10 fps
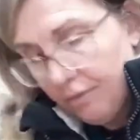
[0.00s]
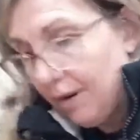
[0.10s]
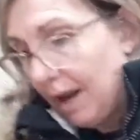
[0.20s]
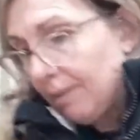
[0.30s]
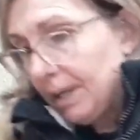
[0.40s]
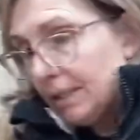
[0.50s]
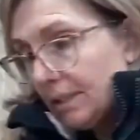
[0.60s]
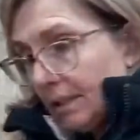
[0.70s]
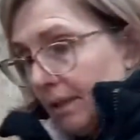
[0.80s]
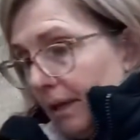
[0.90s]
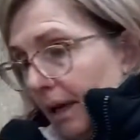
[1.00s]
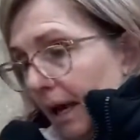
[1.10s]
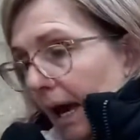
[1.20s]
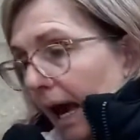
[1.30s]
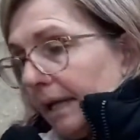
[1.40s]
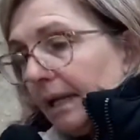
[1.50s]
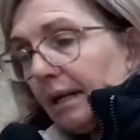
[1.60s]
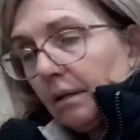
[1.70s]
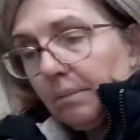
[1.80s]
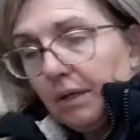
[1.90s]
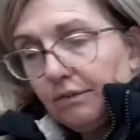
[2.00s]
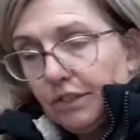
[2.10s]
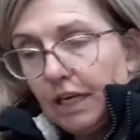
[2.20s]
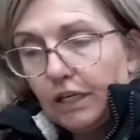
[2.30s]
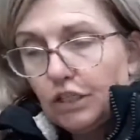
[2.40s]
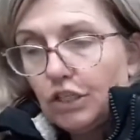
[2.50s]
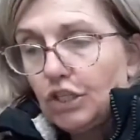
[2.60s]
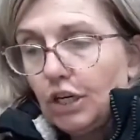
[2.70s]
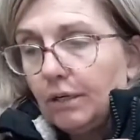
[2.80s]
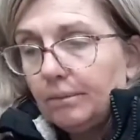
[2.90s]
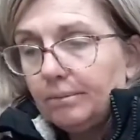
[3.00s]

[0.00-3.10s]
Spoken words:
flowers, add a little bit of texture.